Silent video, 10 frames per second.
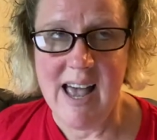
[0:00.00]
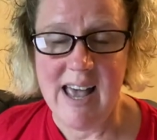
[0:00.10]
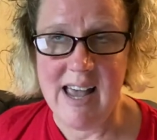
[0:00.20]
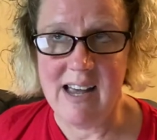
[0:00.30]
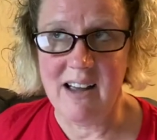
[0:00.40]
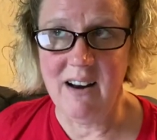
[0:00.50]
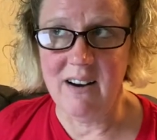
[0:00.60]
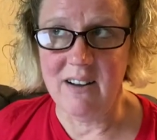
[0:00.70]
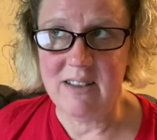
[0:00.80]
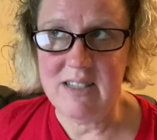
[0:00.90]

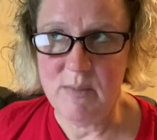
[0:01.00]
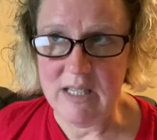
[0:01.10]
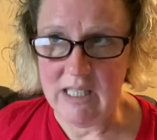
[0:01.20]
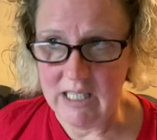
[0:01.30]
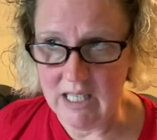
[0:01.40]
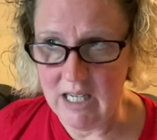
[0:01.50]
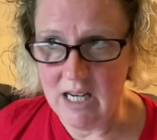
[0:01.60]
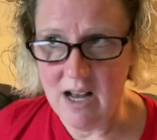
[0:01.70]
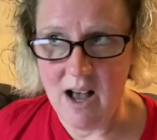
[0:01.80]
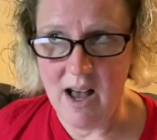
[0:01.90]
And
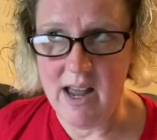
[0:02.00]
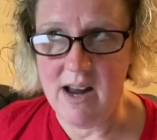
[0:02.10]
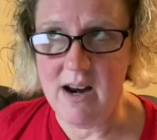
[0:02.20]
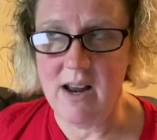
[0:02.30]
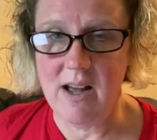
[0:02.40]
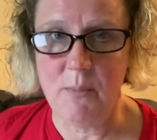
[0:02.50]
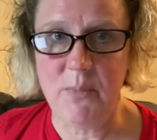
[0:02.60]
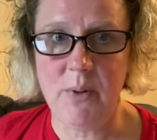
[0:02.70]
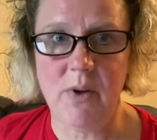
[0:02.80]
ultimately, I ended up